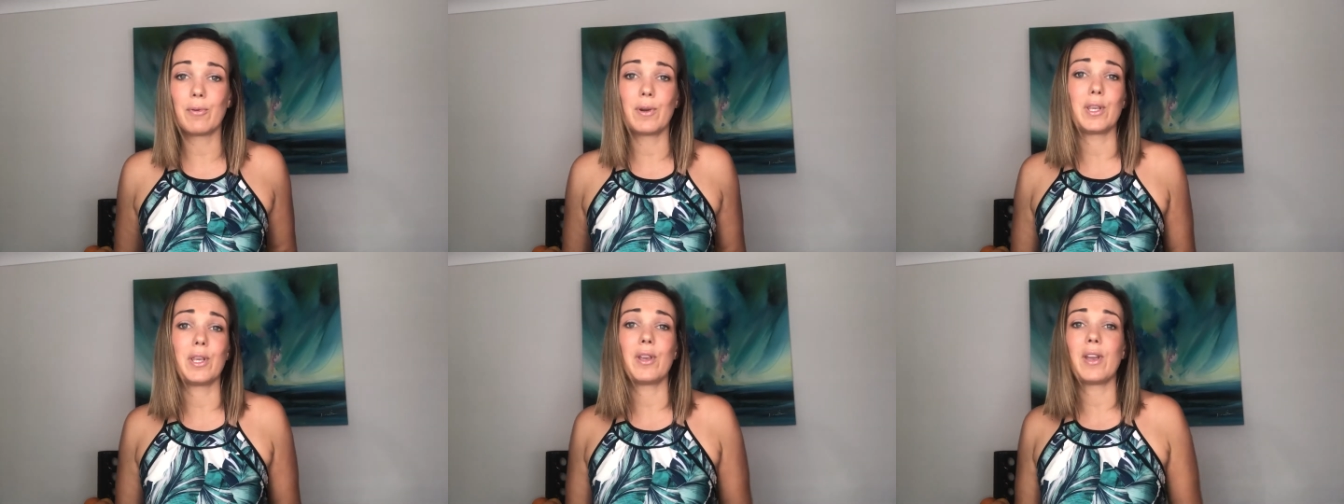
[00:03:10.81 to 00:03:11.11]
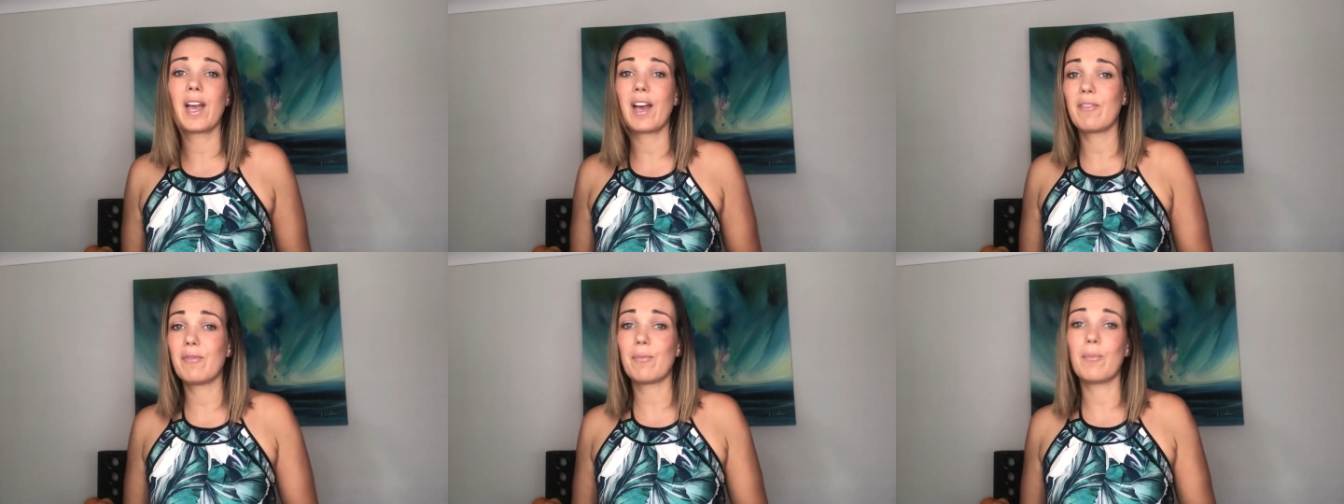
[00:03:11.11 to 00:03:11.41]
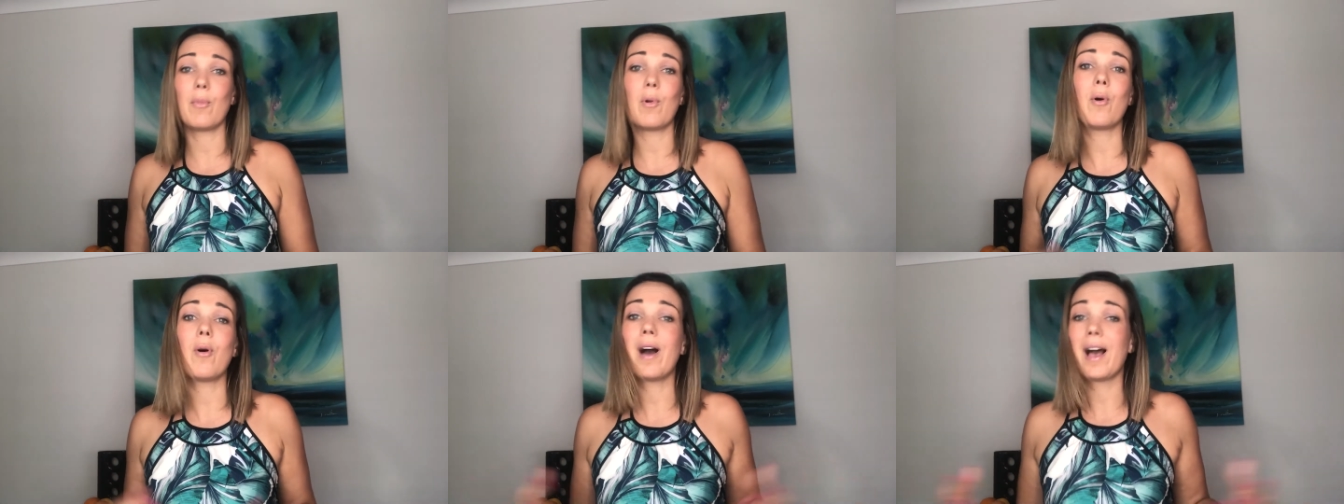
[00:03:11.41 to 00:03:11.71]
where you have
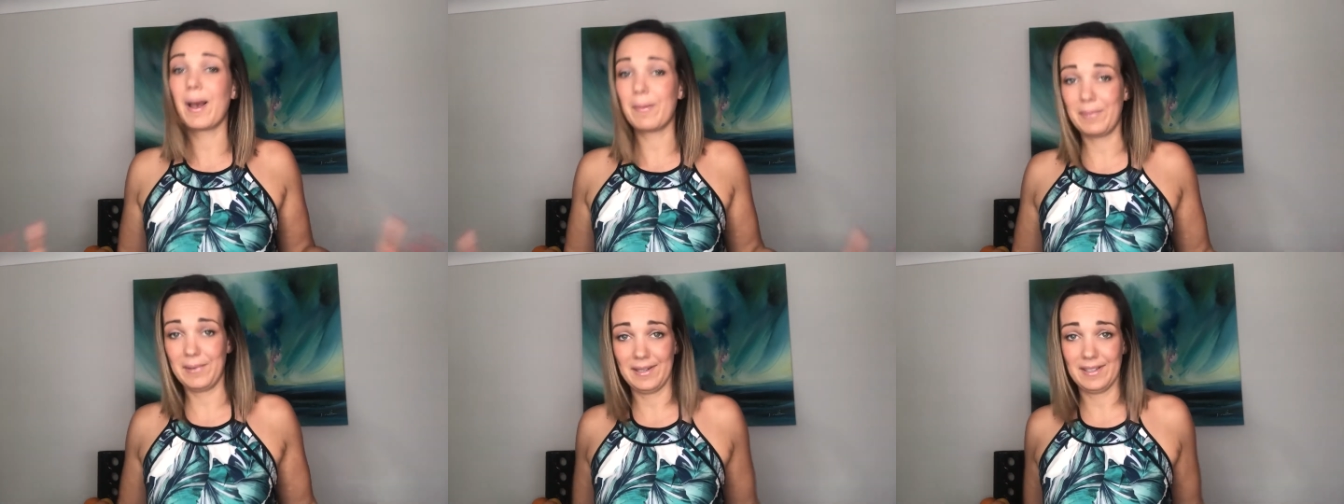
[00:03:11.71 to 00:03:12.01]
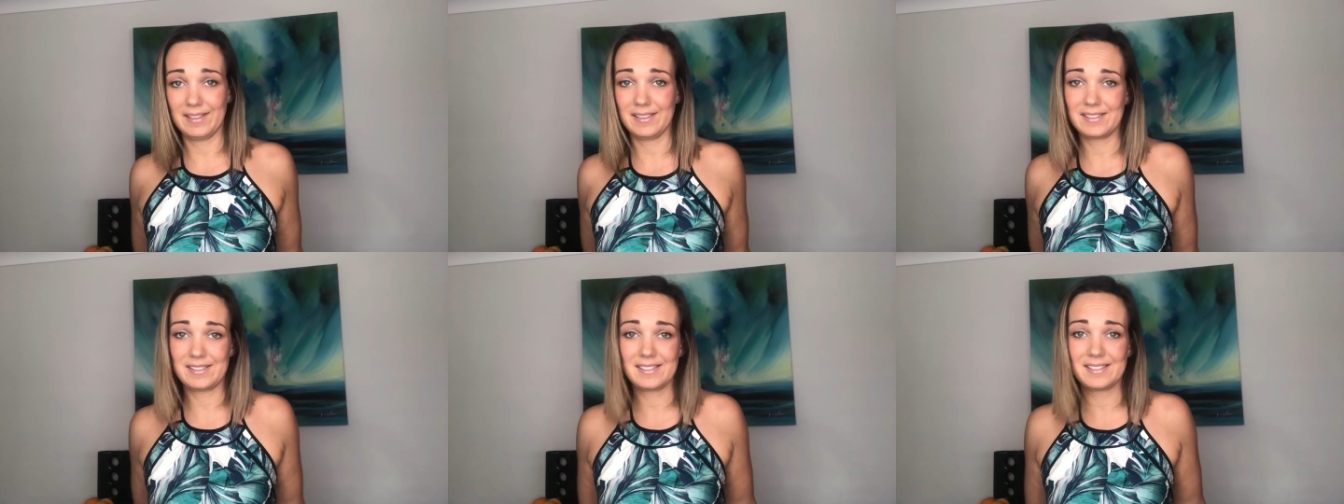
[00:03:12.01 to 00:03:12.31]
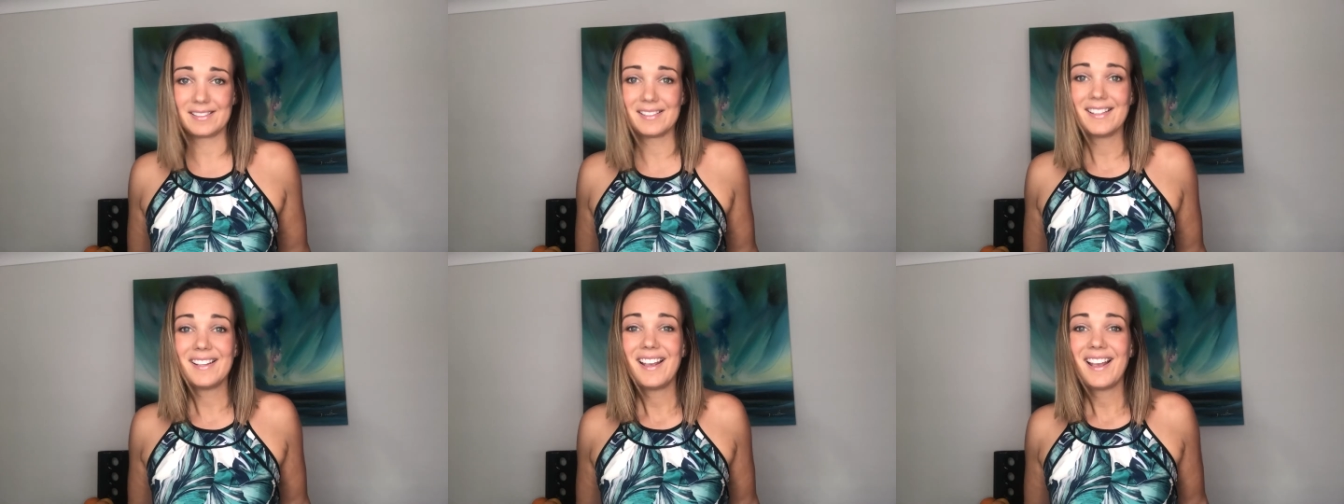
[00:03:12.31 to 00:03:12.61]
more
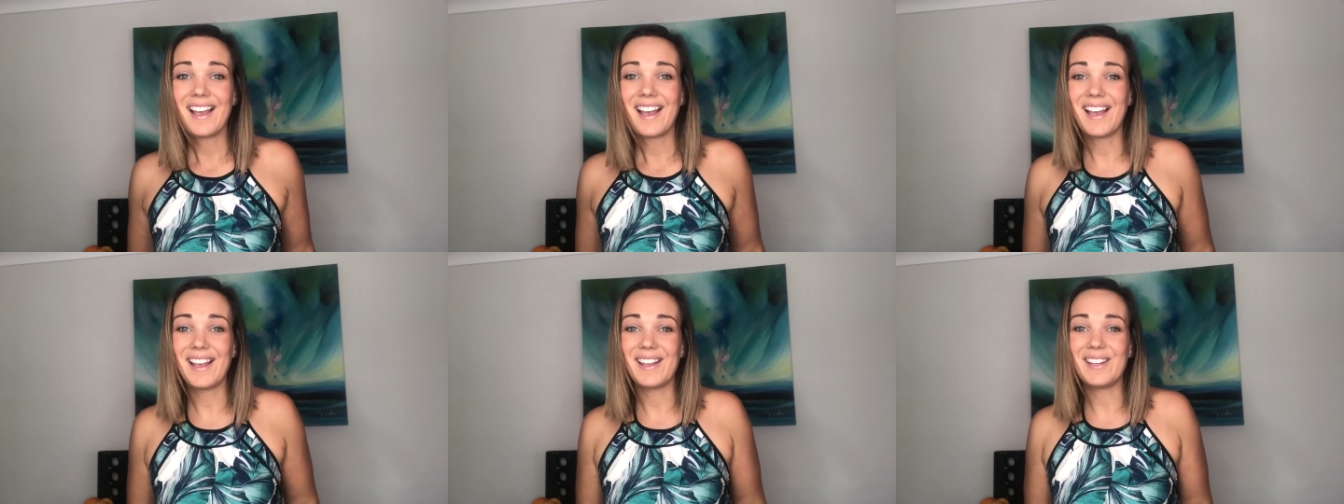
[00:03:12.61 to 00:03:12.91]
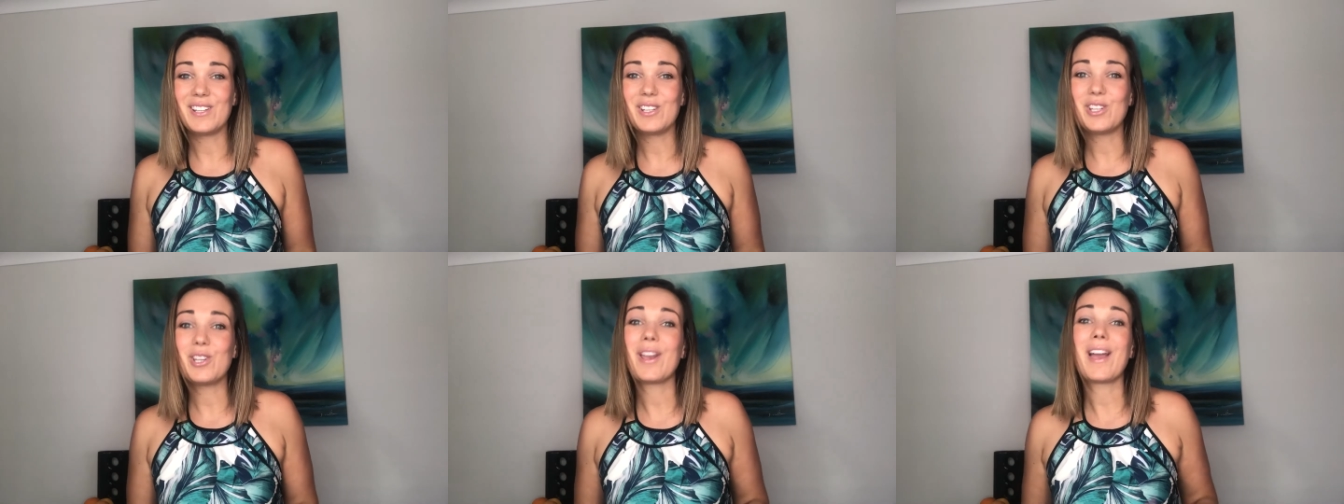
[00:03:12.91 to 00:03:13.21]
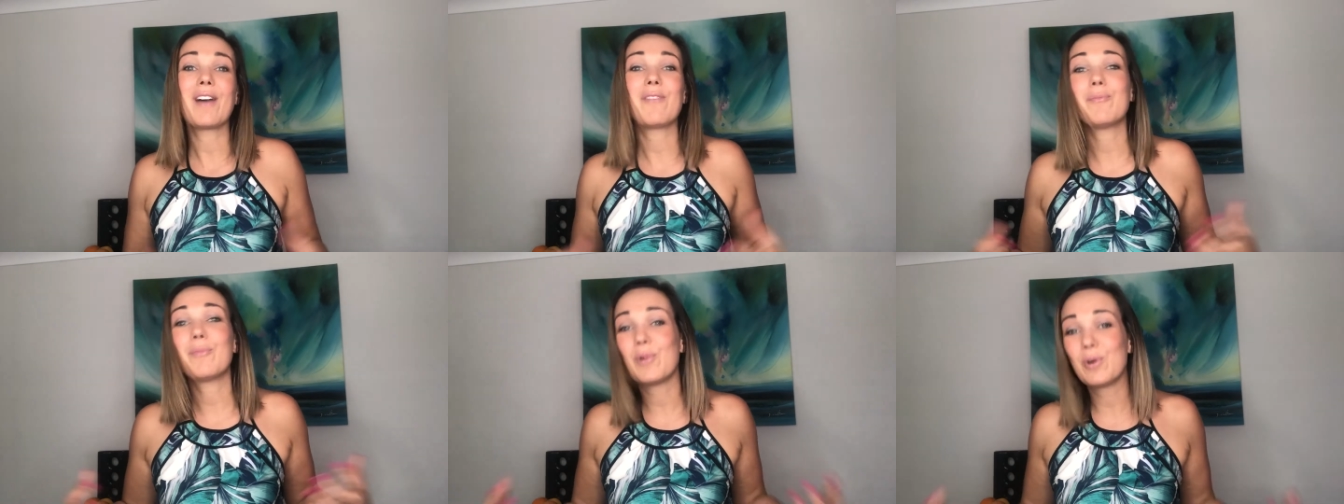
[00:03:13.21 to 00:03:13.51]
happiness and you
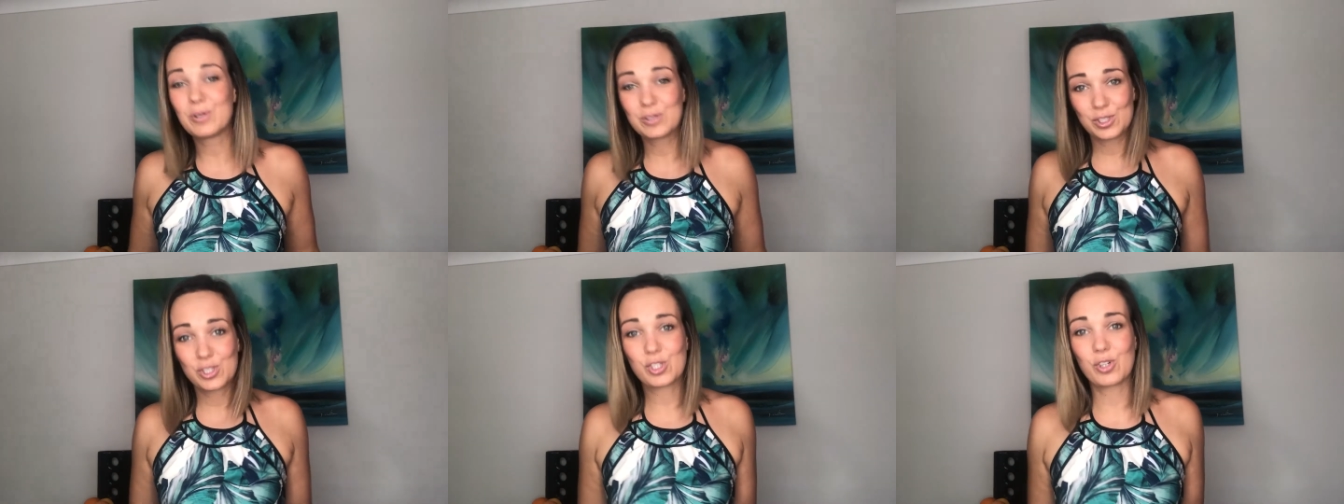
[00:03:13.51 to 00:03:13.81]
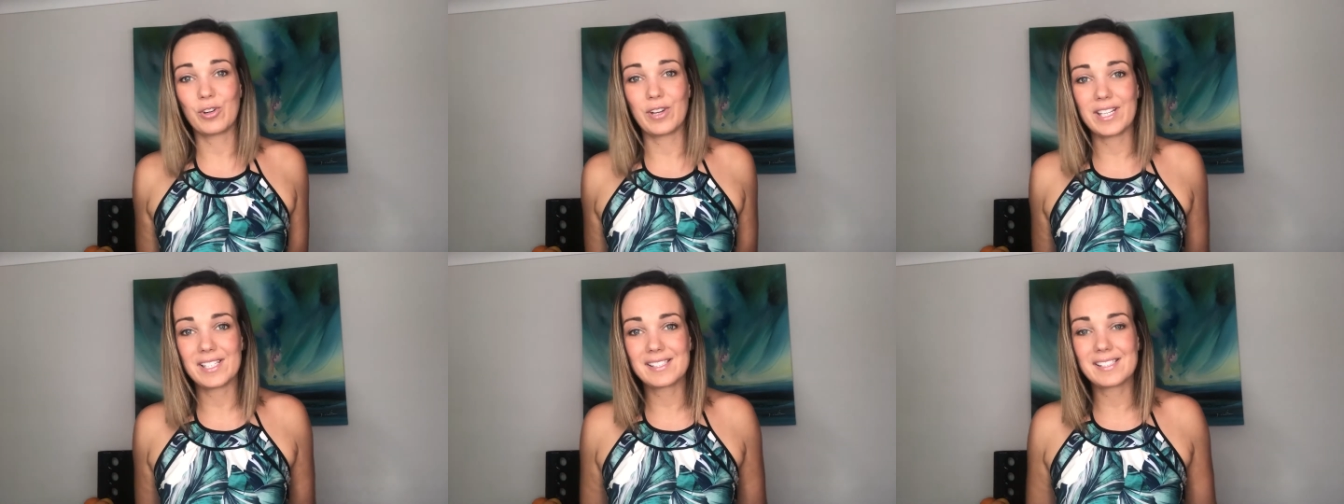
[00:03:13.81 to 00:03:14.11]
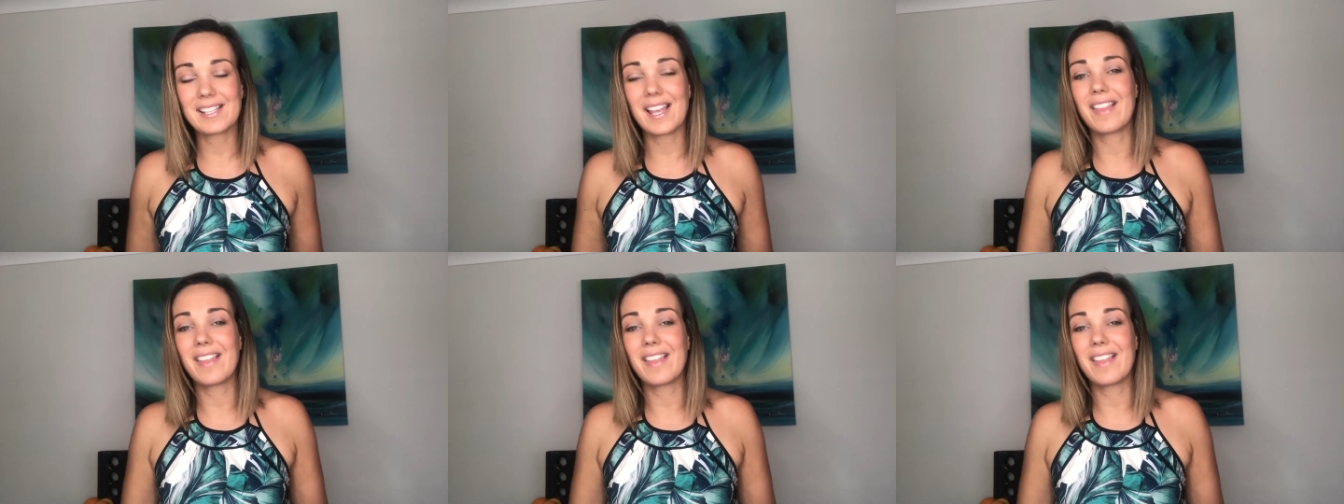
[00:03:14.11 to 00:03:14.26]
have more choice.